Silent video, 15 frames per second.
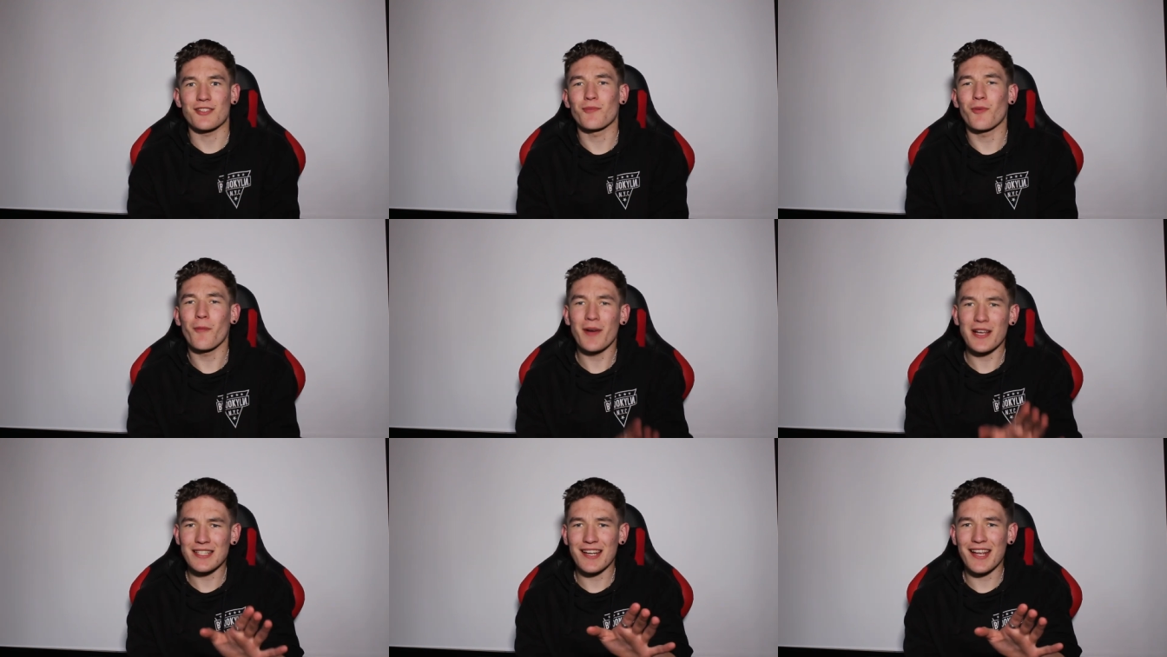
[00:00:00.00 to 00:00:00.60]
So
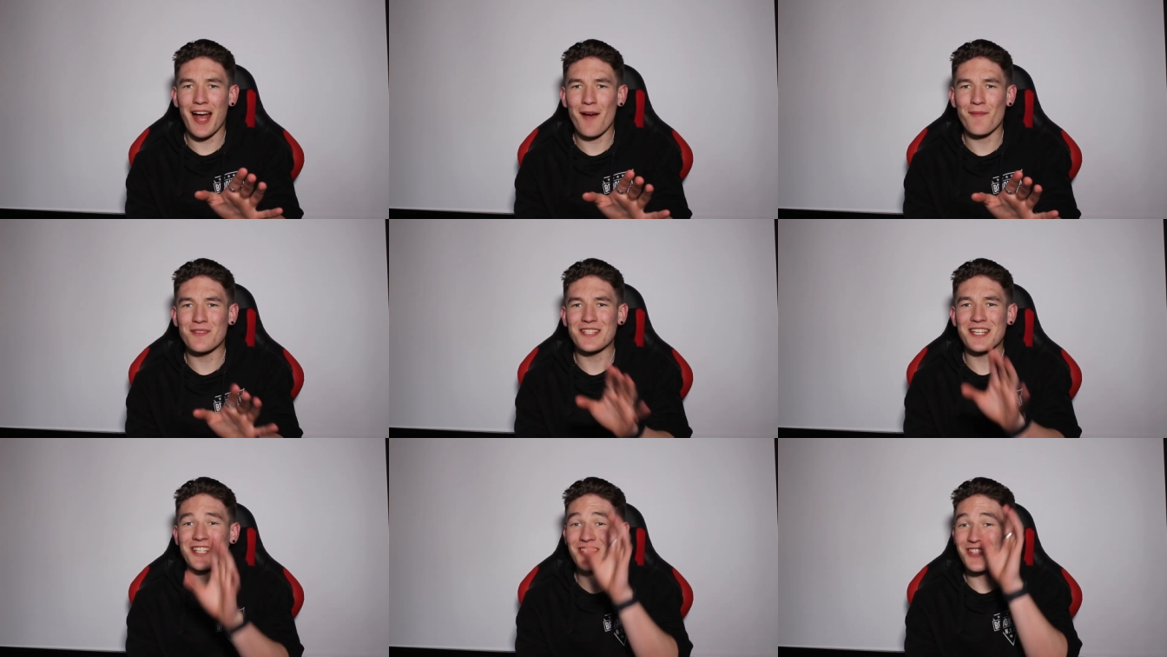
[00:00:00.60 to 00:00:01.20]
what basically
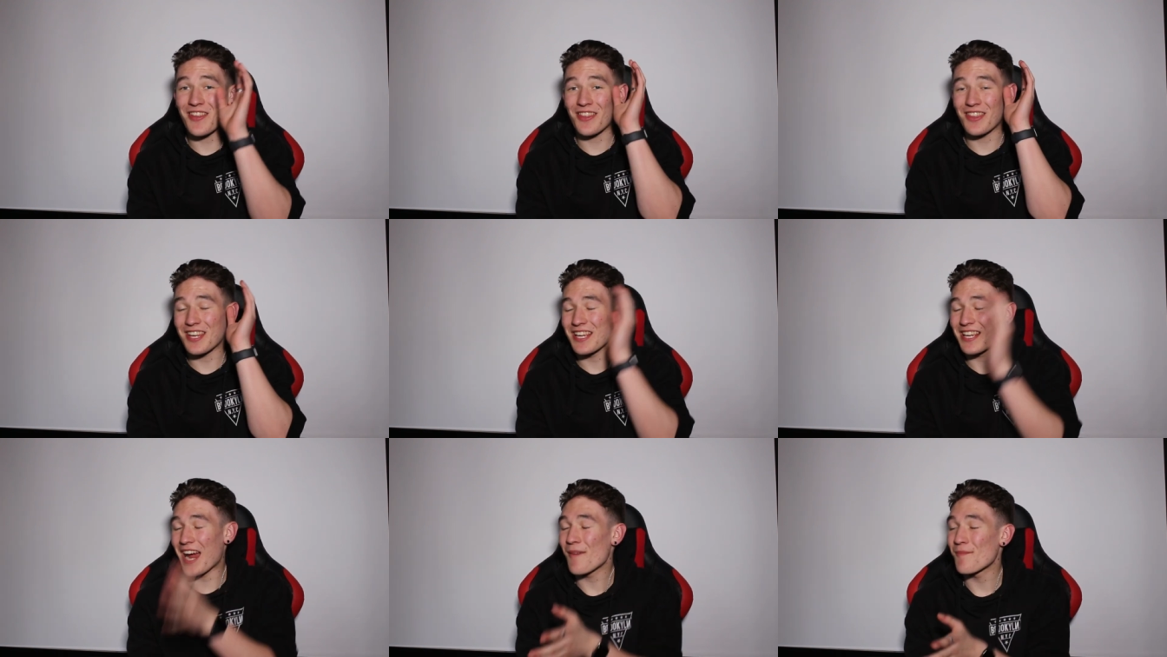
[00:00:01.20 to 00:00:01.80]
happened is that
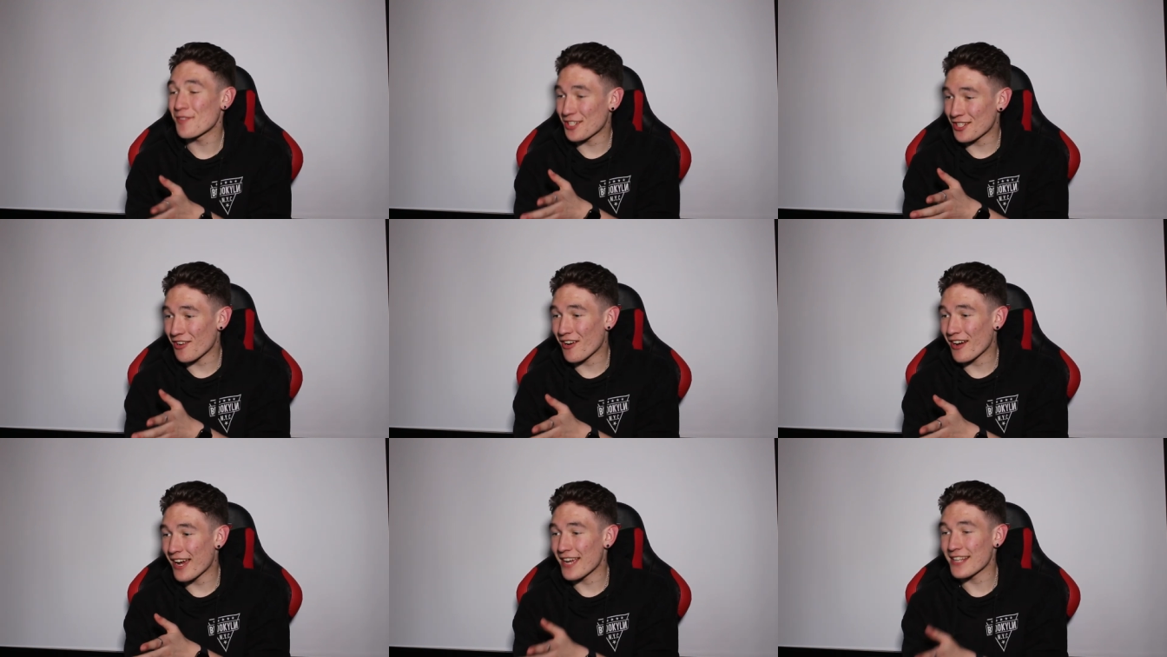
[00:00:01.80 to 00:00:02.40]
the camera
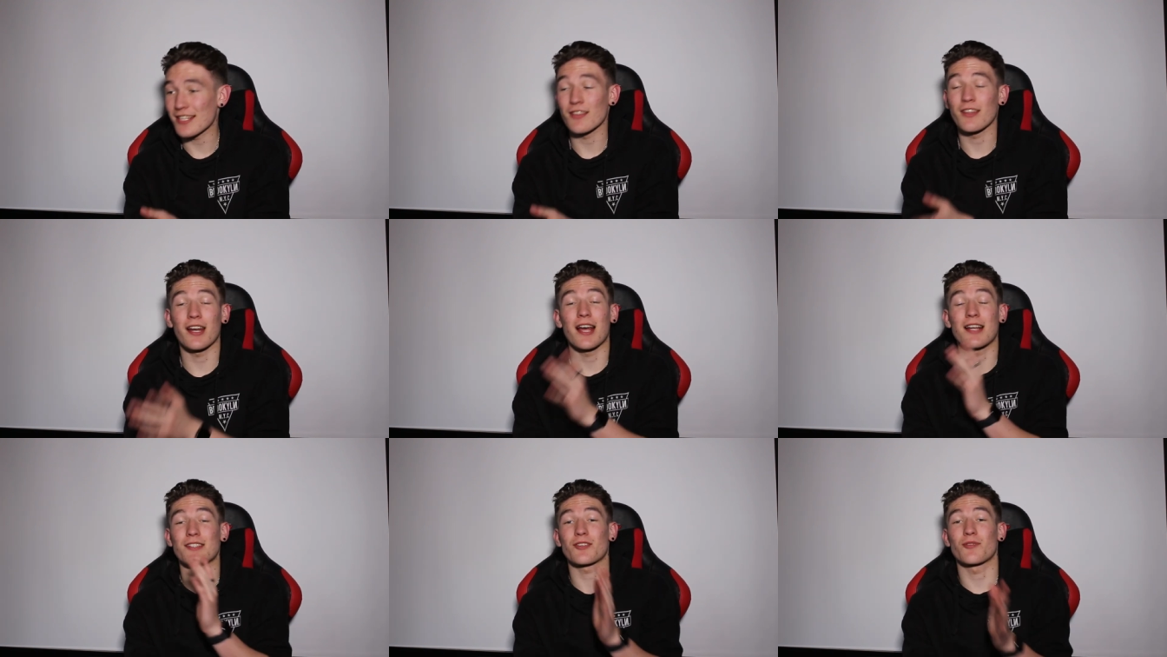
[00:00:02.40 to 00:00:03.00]
died and then
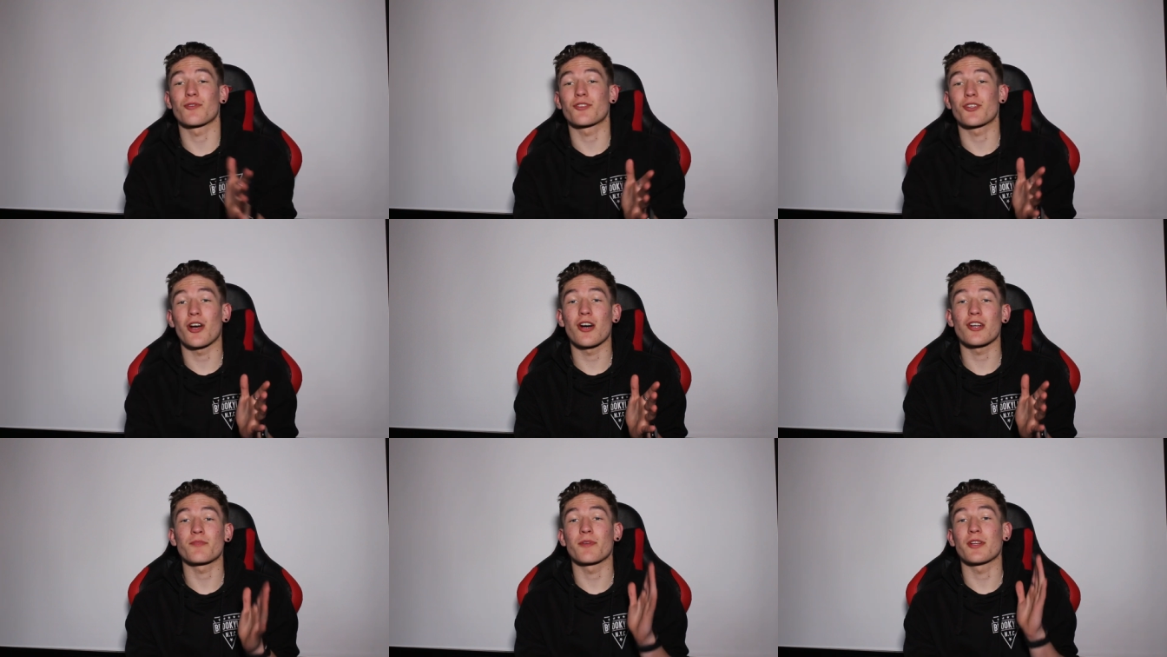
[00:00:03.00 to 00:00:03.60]
I had to go on
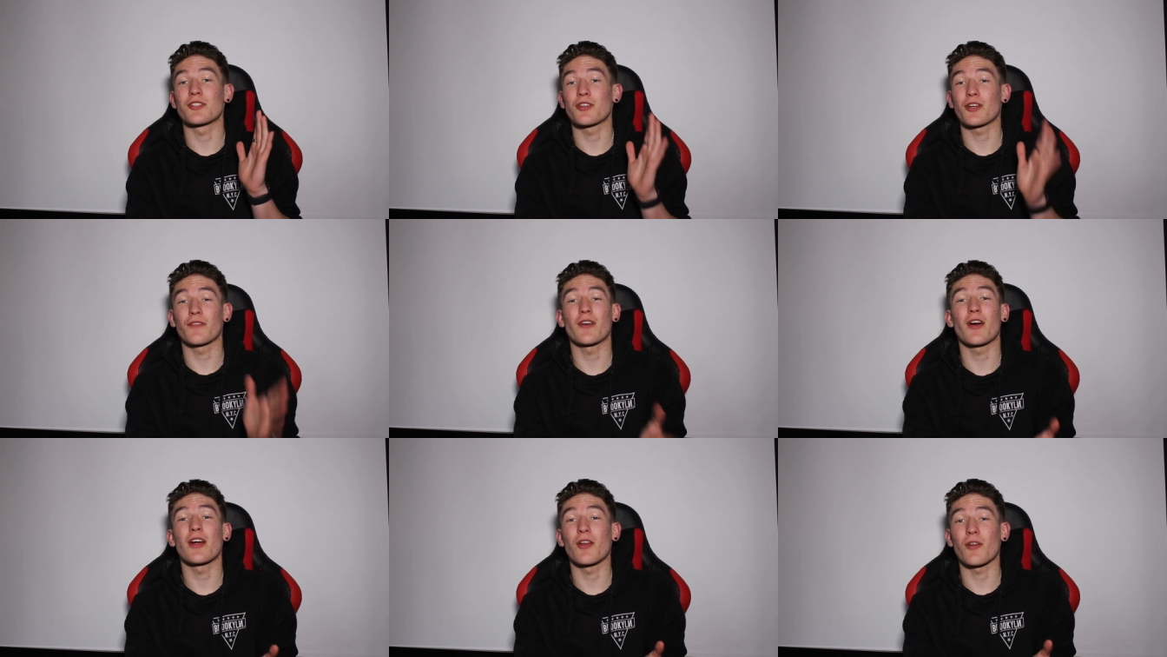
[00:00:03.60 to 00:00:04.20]
charge, but it took a
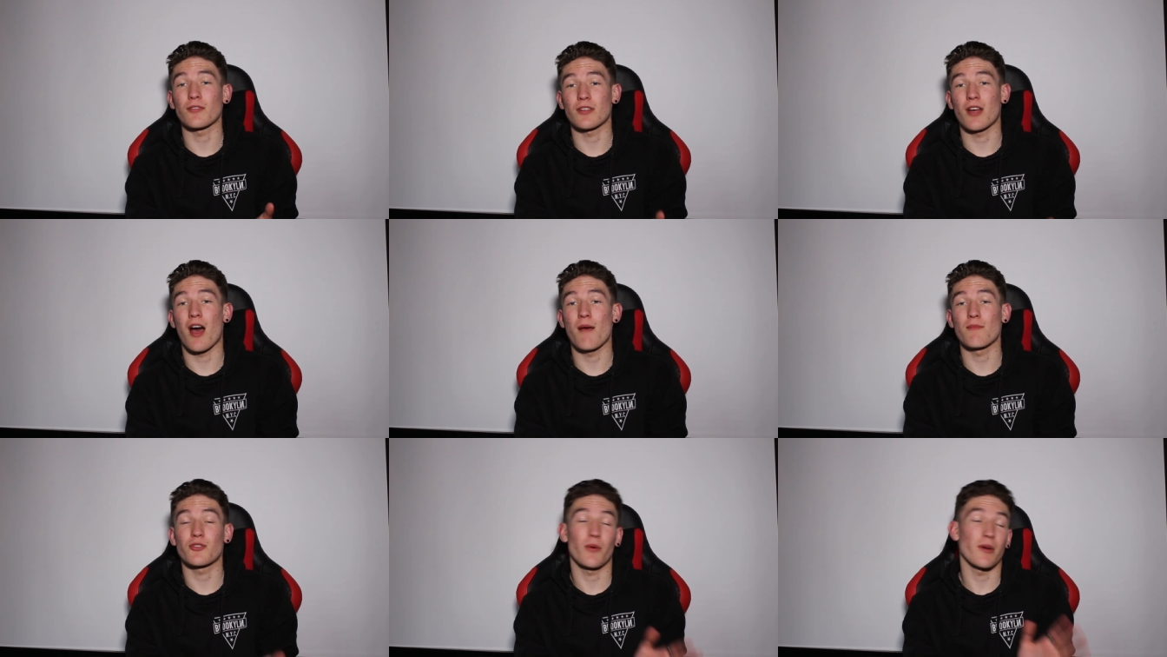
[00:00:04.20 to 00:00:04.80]
very long
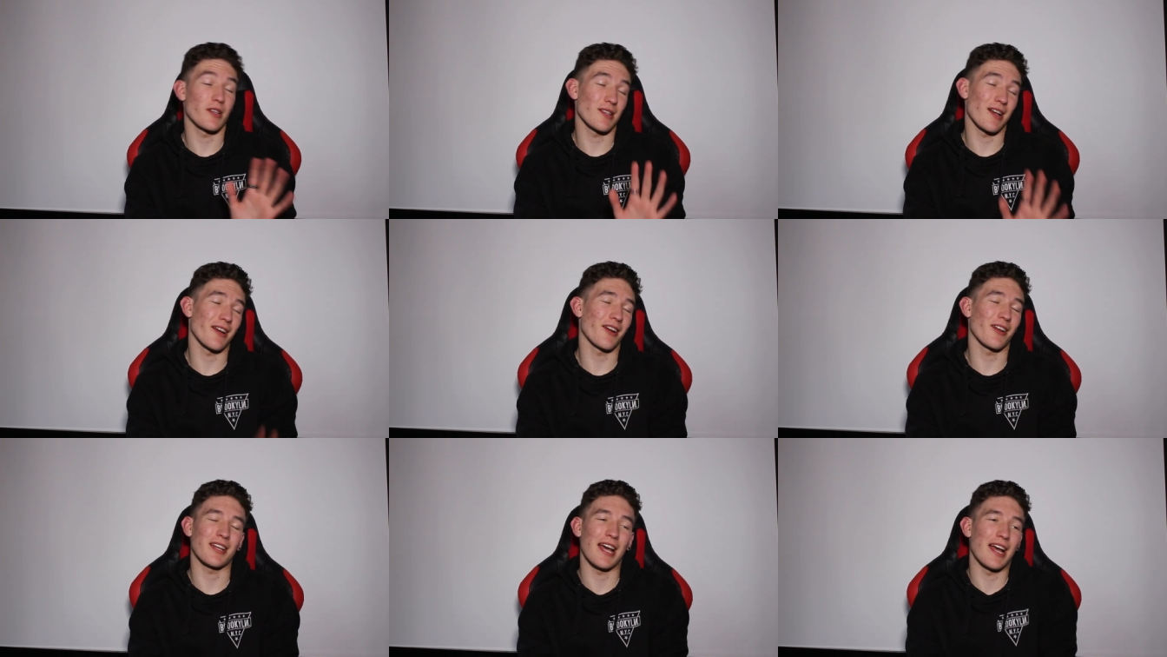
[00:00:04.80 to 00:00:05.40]
time, so I
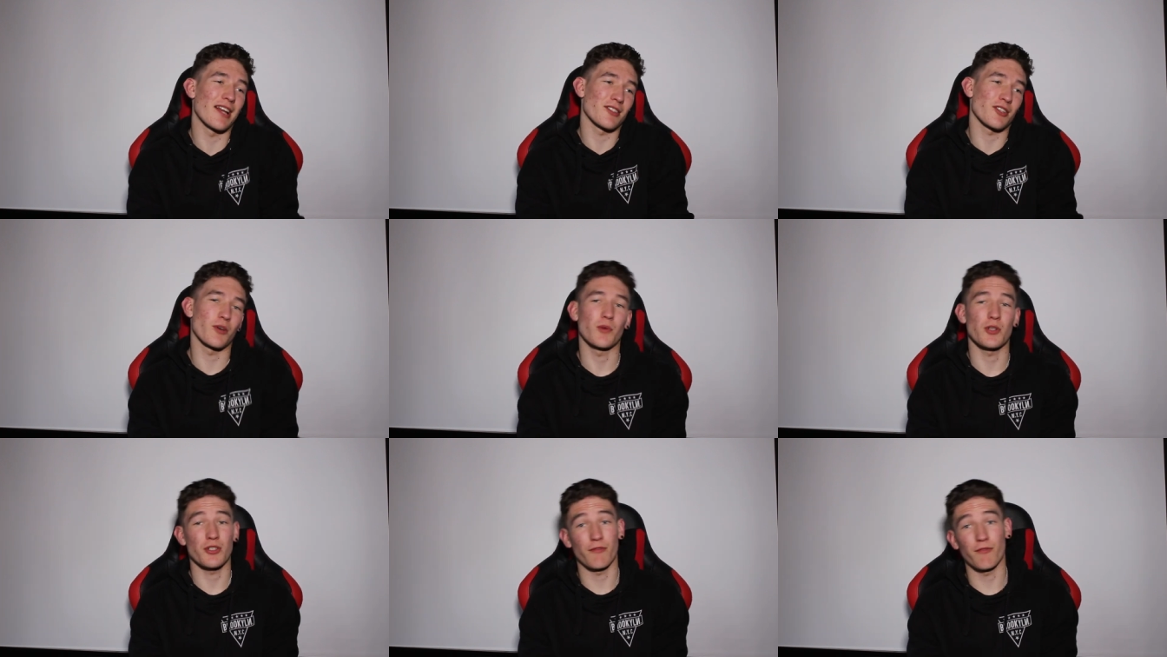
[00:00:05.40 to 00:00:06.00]
decided, okay, let's
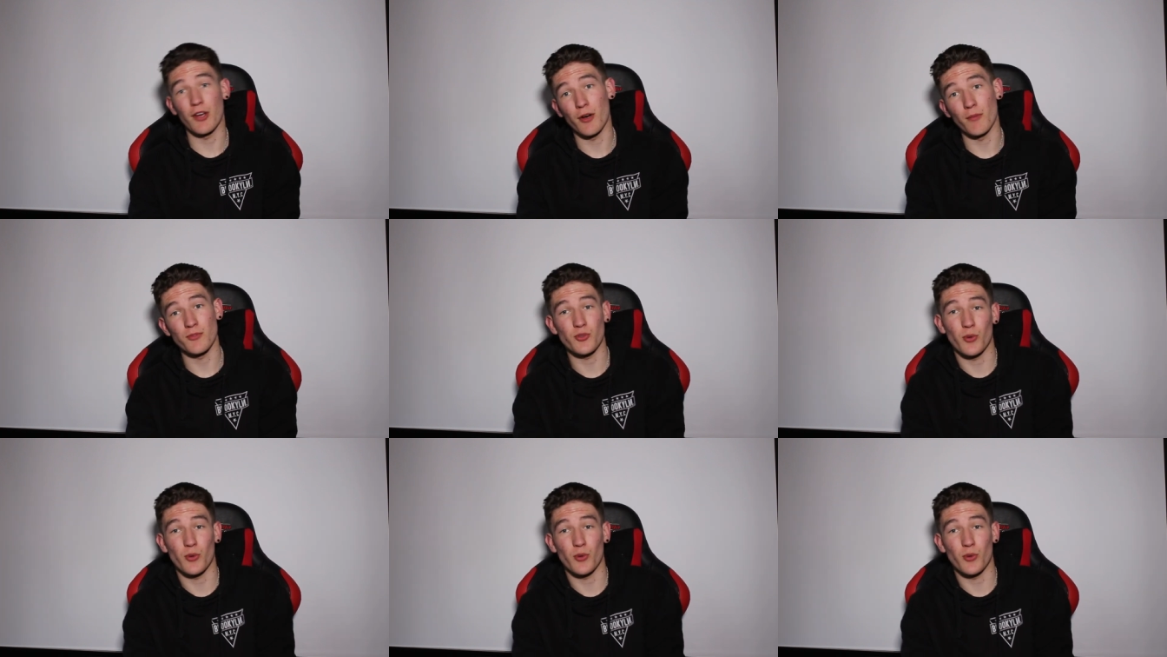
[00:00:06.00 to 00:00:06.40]
go watch a film.